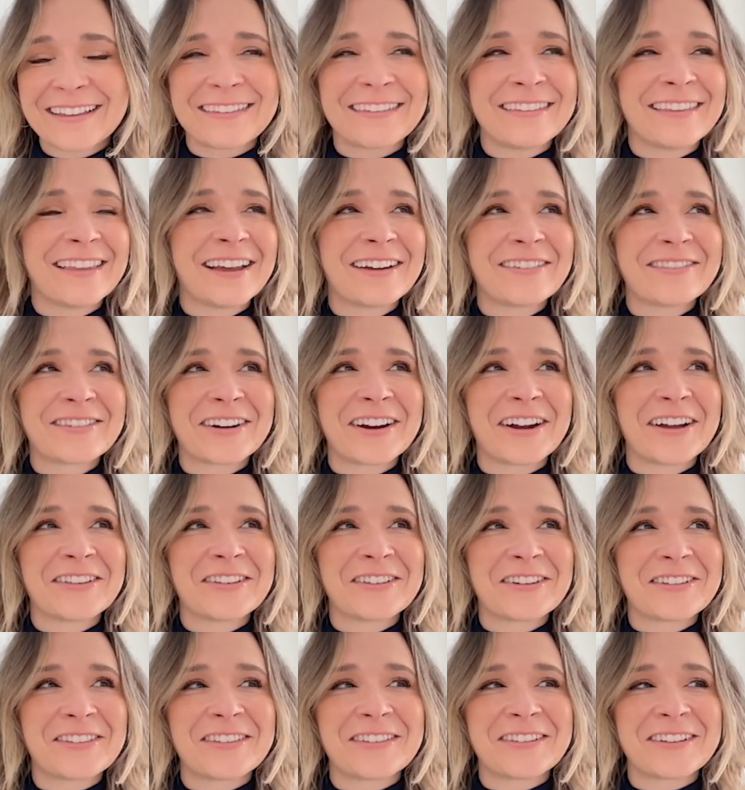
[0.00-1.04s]
never
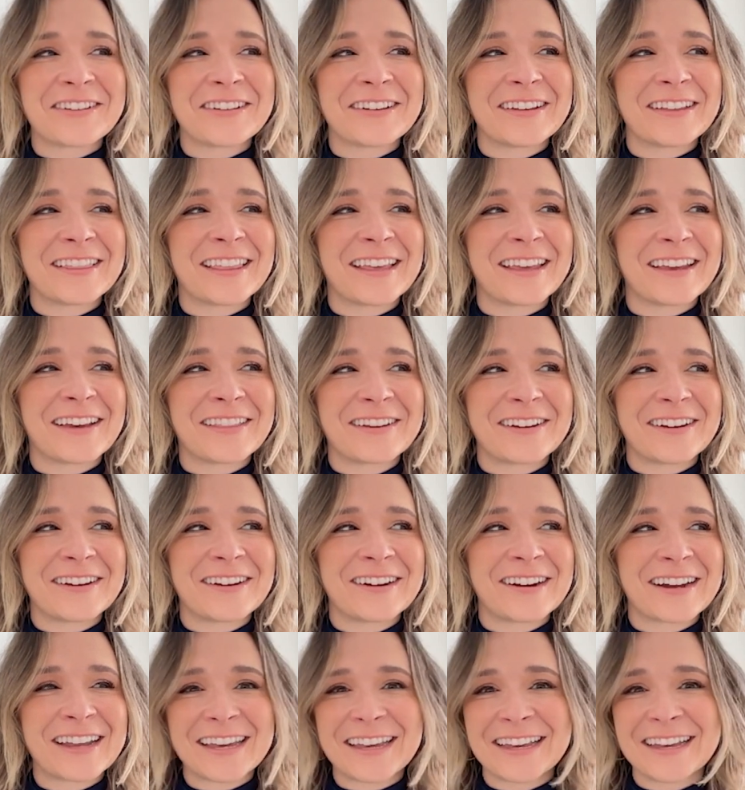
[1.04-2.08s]
understood the
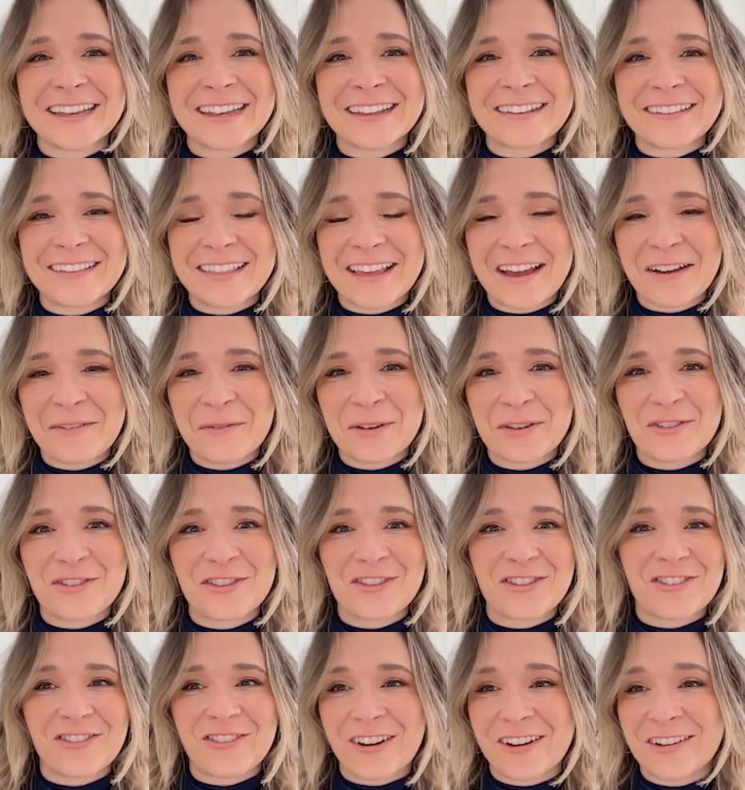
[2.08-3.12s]
other kids that would
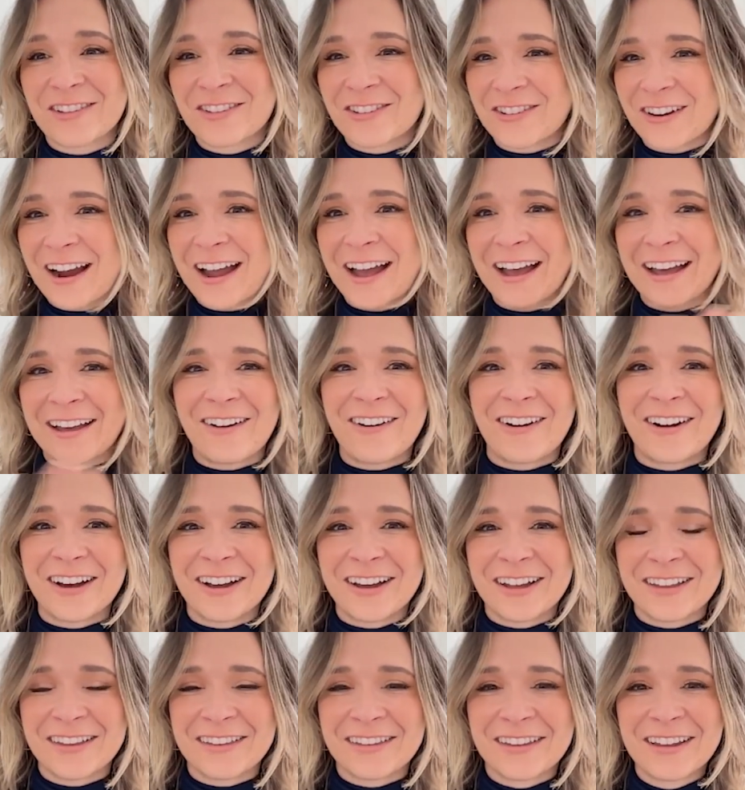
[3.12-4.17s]
drag
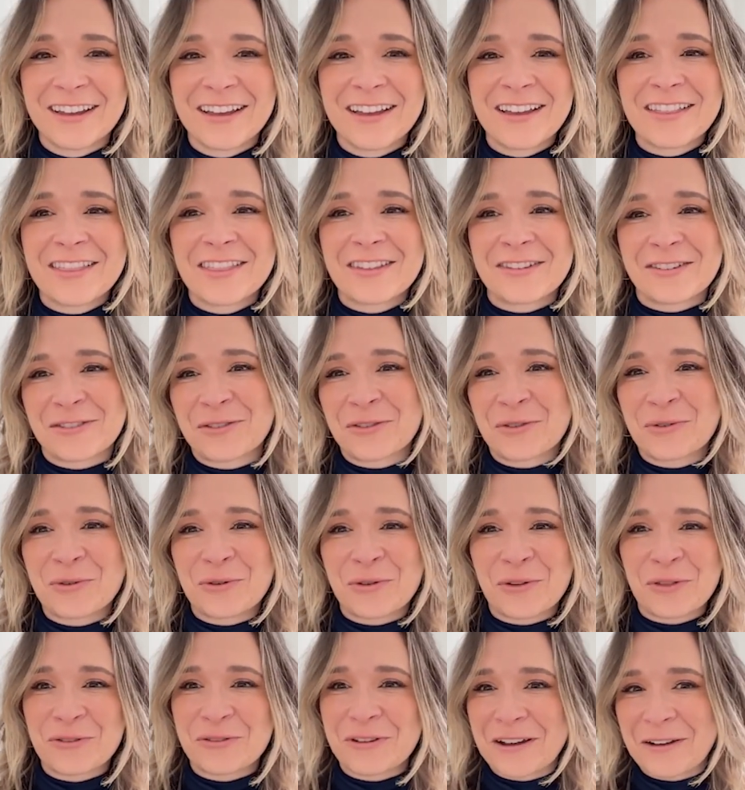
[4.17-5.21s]
on their school
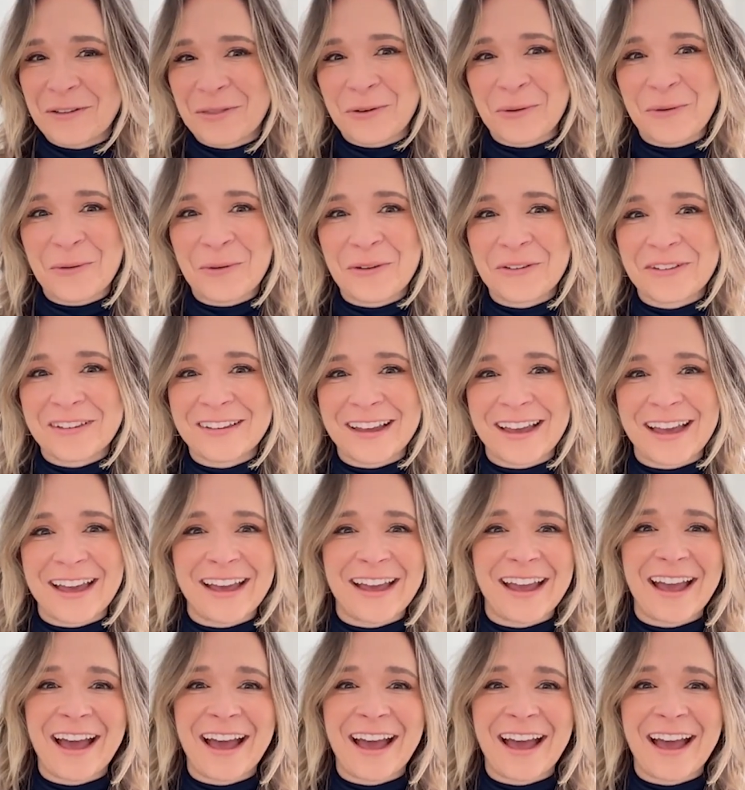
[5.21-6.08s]
throughout the whole day.